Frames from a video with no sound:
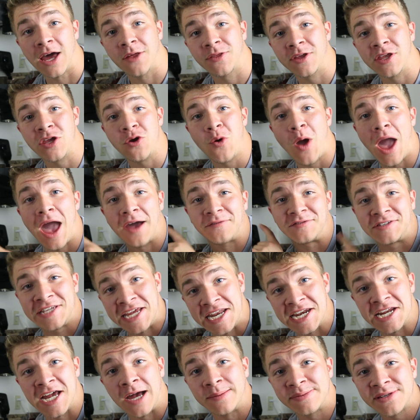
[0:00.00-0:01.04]
Now that you have
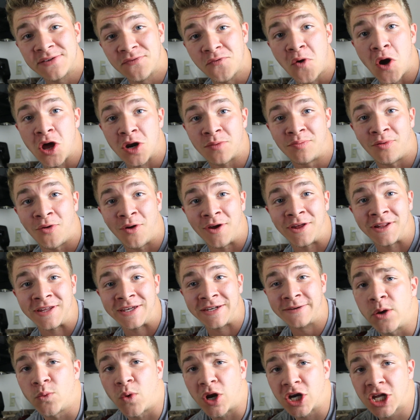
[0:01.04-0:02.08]
10 cups of water
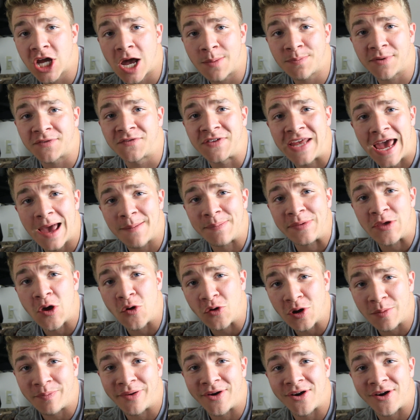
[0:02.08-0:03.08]
boiling and 1 cup of tapioca